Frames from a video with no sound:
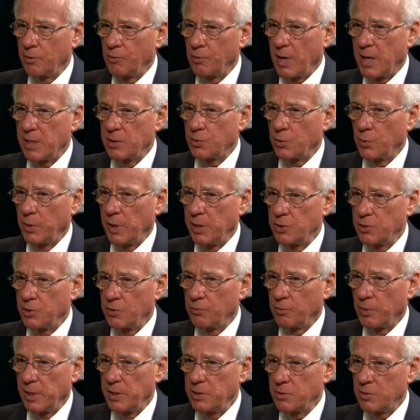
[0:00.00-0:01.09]
graduation
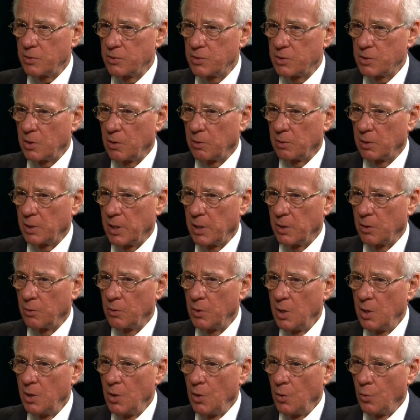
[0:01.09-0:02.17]
rates are so low,
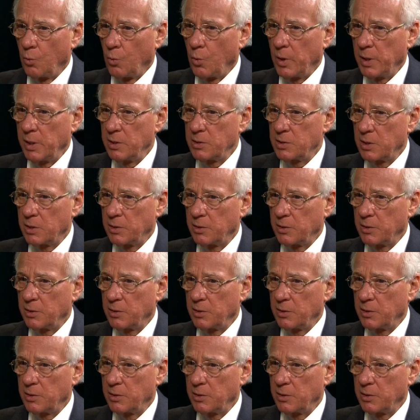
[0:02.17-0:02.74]
what is